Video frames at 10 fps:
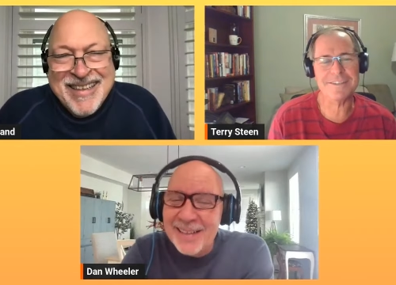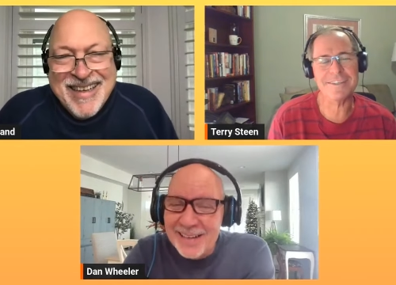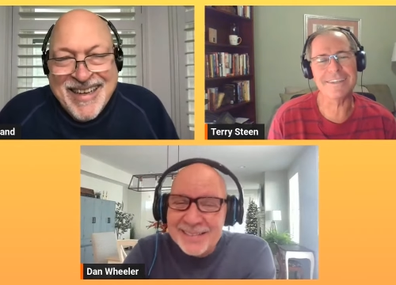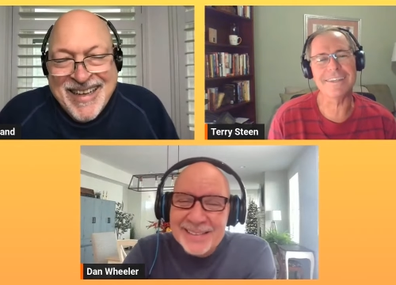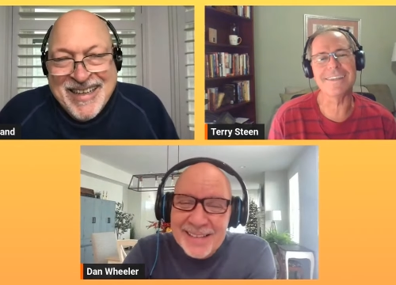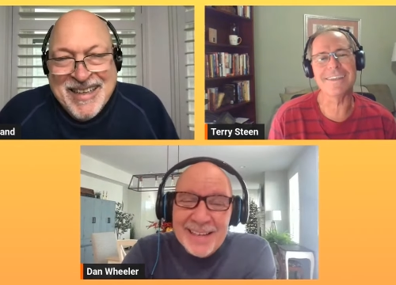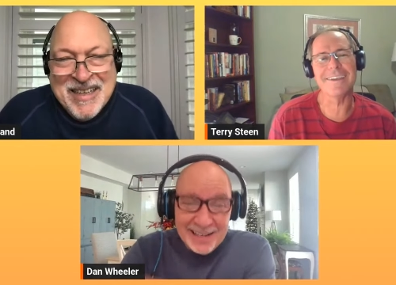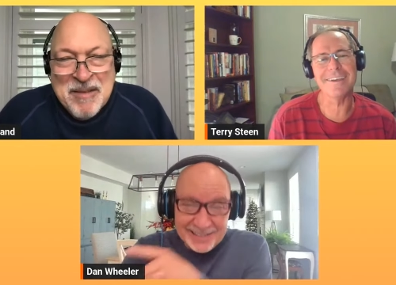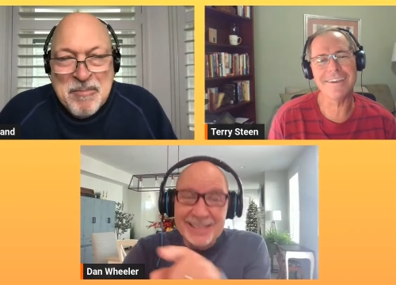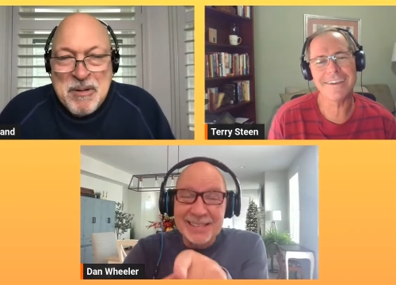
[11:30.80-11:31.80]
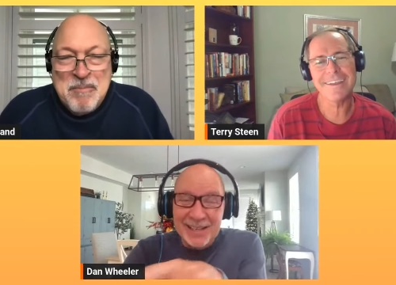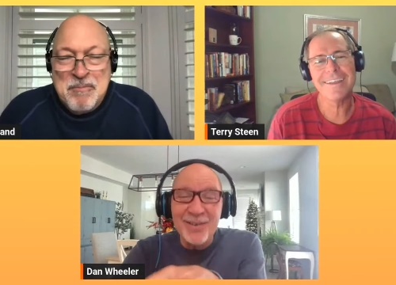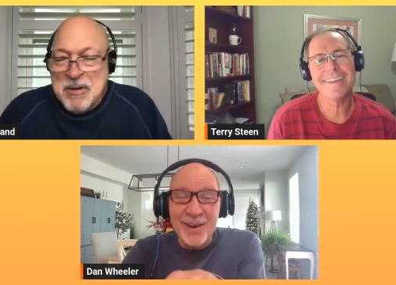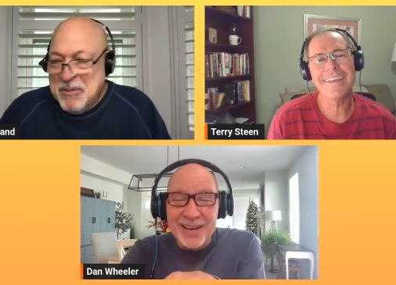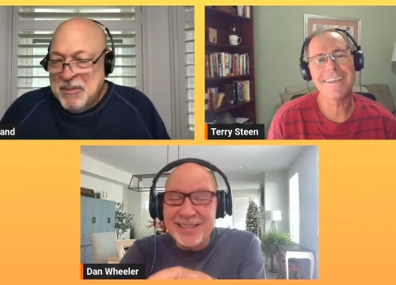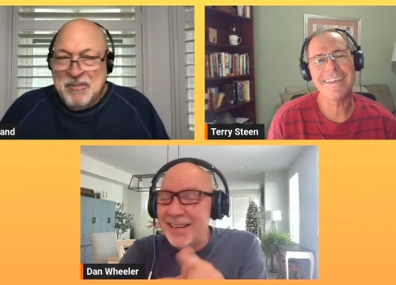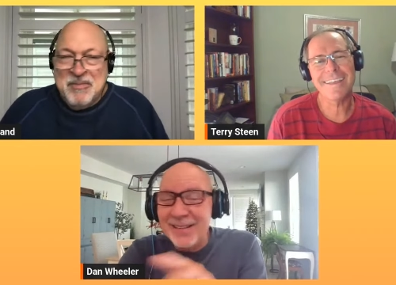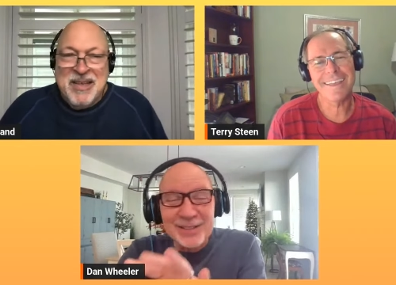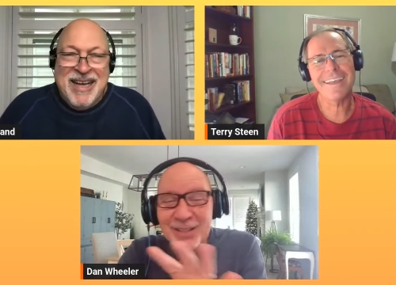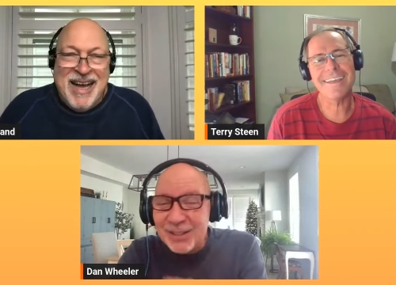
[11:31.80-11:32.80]
Speaker 1: what just, you did there. Just see what I did.
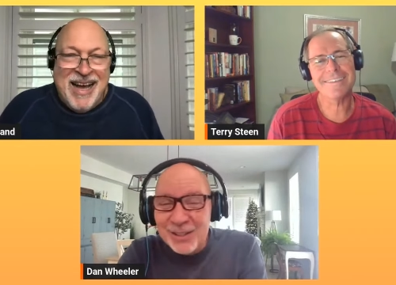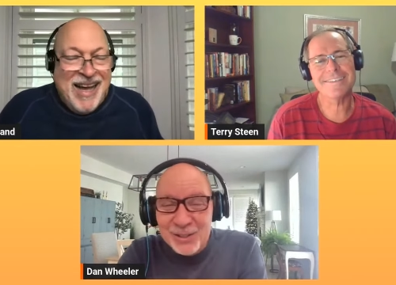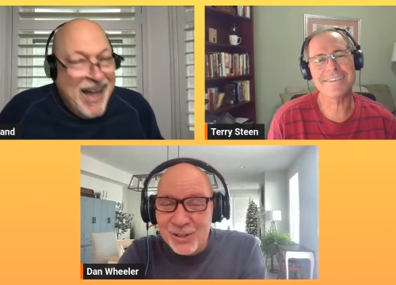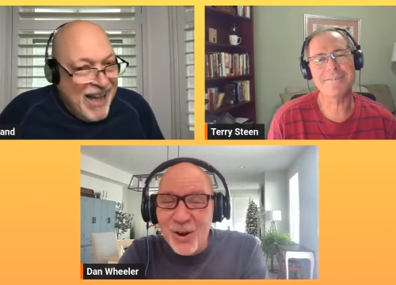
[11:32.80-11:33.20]
It's just I a